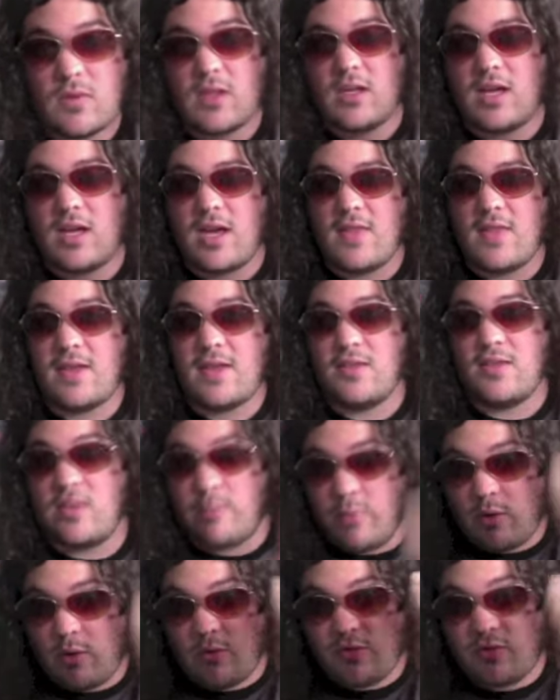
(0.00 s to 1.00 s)
and that's the
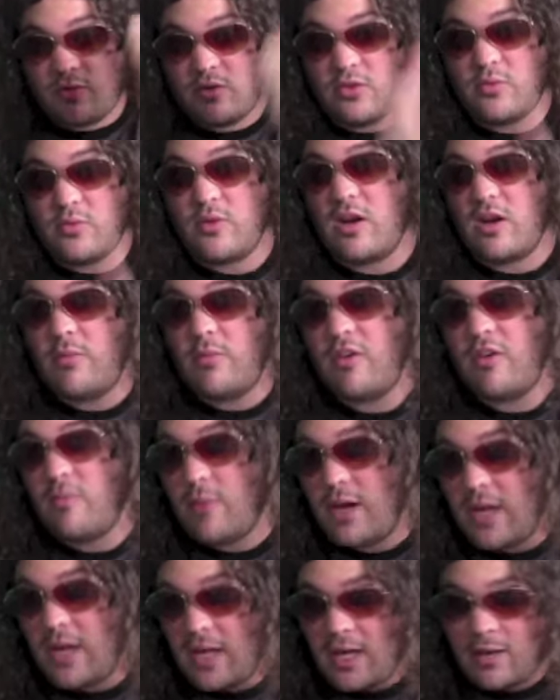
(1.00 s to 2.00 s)
poster that's right above
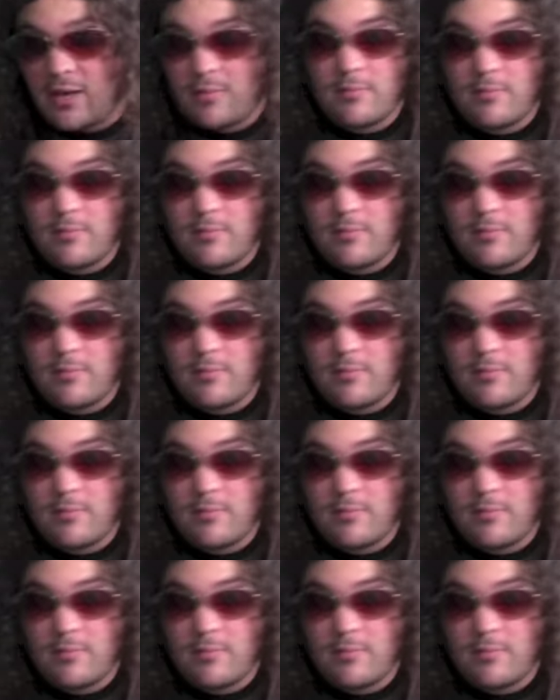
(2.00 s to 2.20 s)
my head.